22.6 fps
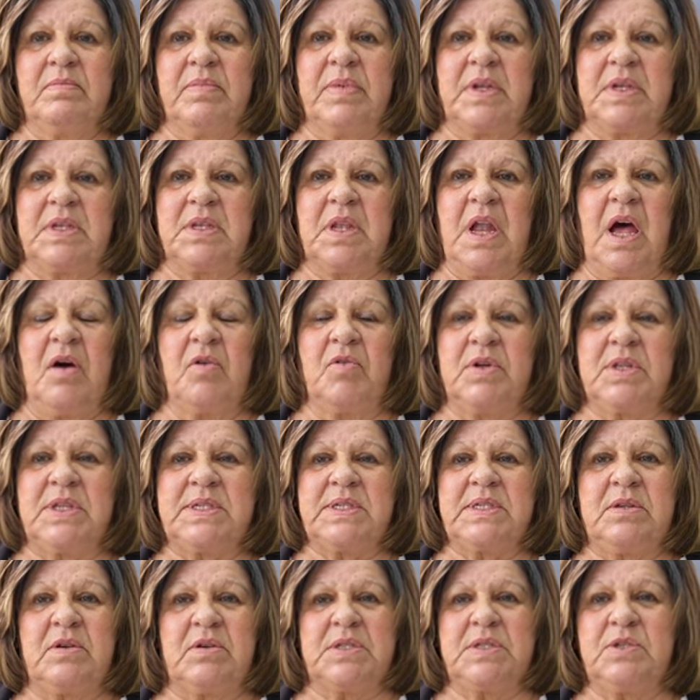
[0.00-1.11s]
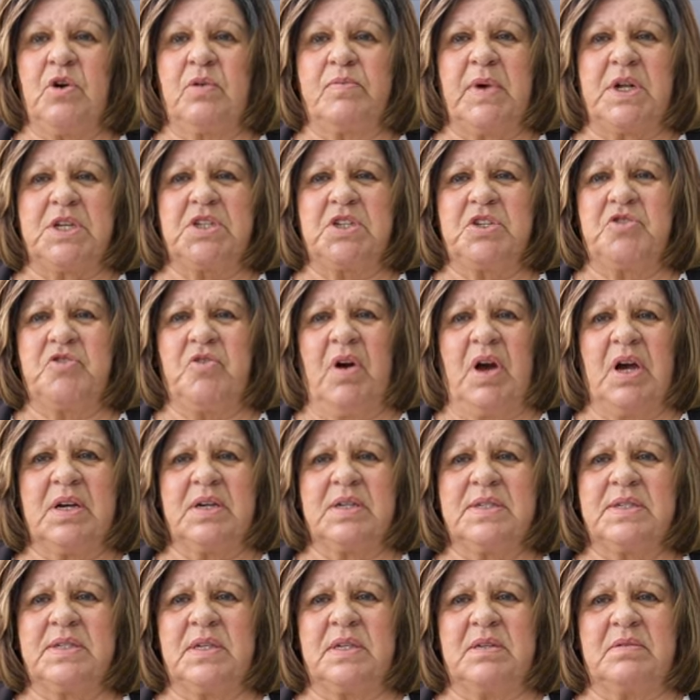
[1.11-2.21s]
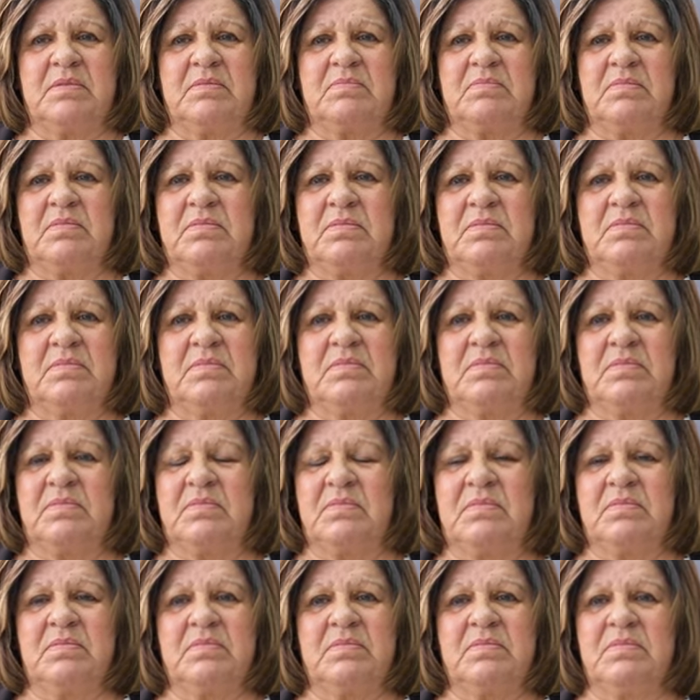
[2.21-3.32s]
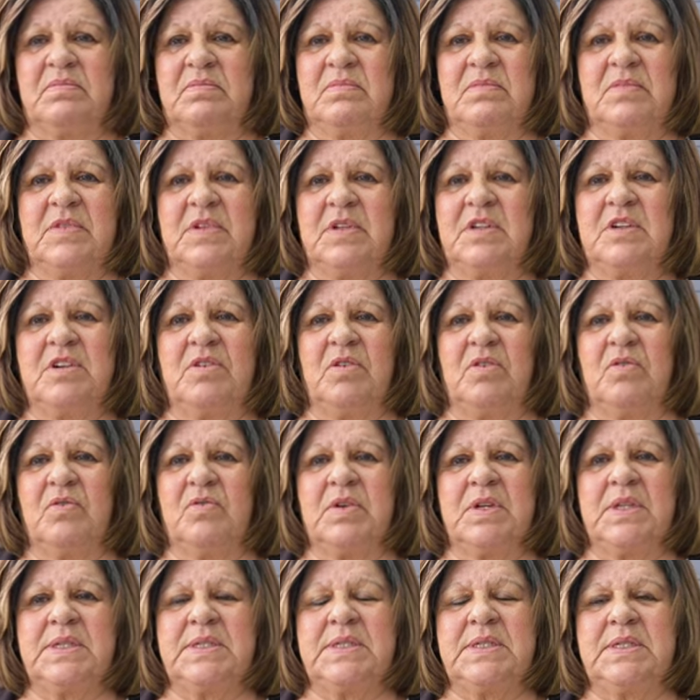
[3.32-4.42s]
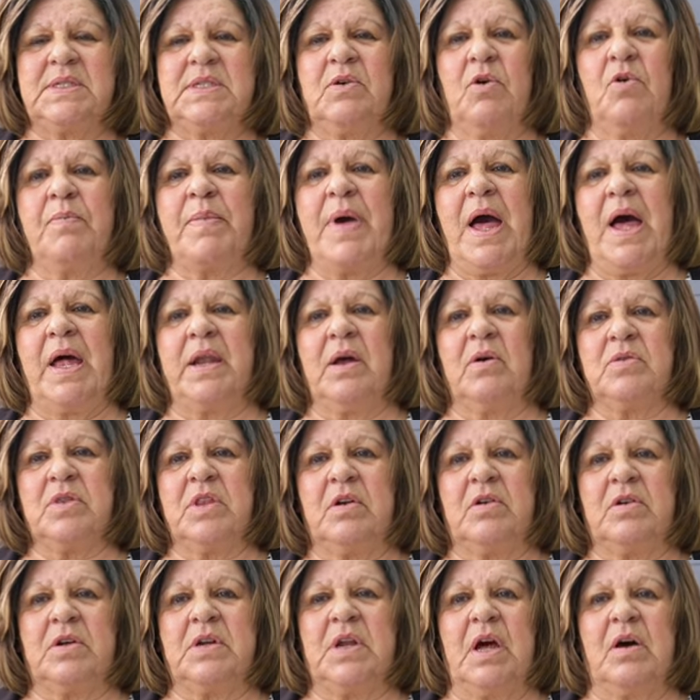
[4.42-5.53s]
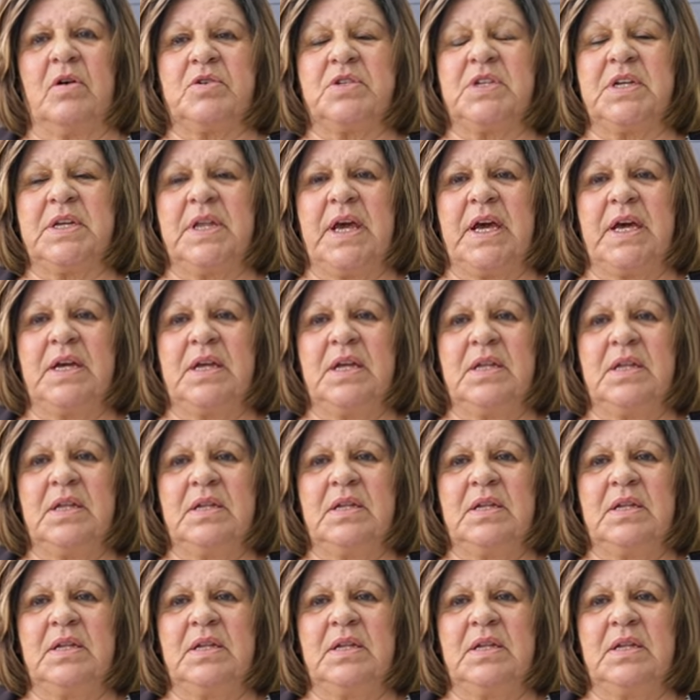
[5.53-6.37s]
but now it's there's so much drugs and, you know, it's so bad out there now today.